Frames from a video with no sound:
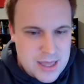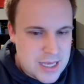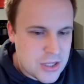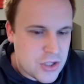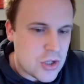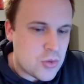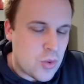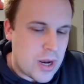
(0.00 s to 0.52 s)
This
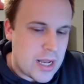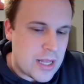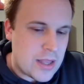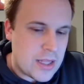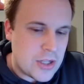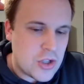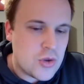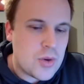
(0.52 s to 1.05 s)
is what
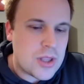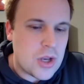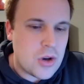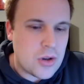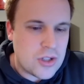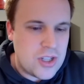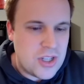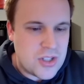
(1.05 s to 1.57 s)
the
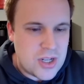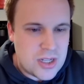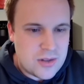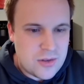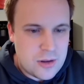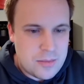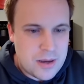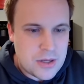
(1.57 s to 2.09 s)
whole season is
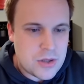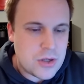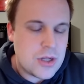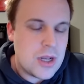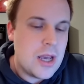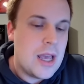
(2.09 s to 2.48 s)
for the Pacers.